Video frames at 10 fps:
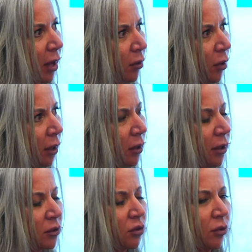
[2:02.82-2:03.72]
and white
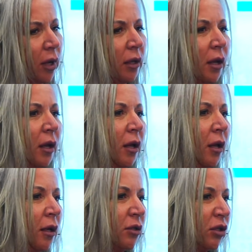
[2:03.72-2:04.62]
clips through it.
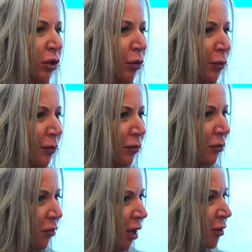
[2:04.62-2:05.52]
So
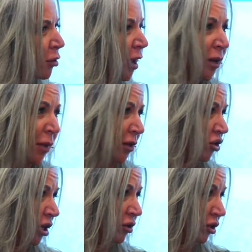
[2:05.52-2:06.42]
I knew I had to make a
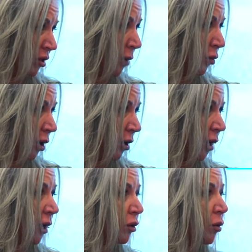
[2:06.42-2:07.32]
change somewhere,
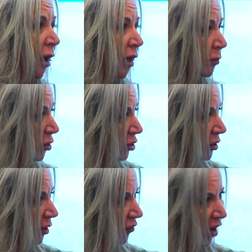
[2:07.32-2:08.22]
and I knew I had to
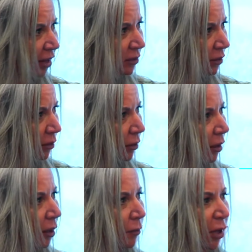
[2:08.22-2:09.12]
produce it faster,
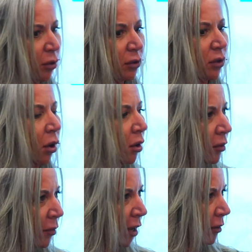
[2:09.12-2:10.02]
because all
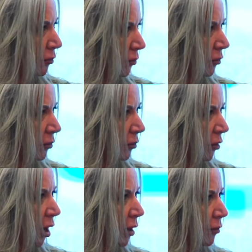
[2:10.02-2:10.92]
of my
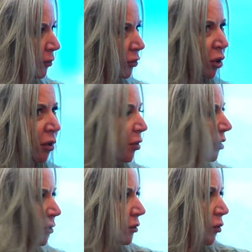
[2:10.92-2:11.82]
toner
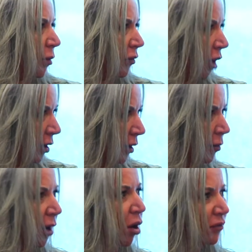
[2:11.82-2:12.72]
presses would be running,
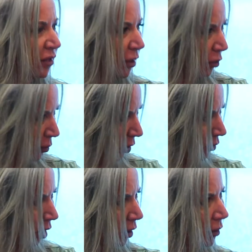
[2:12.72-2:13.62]
my offset would be
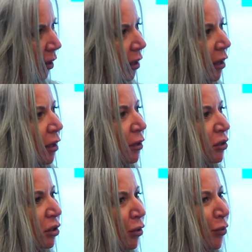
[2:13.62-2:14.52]
running.
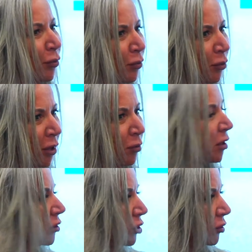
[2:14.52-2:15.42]
So we
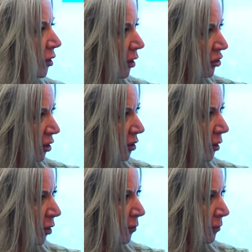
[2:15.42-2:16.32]
went to the inkjet summit.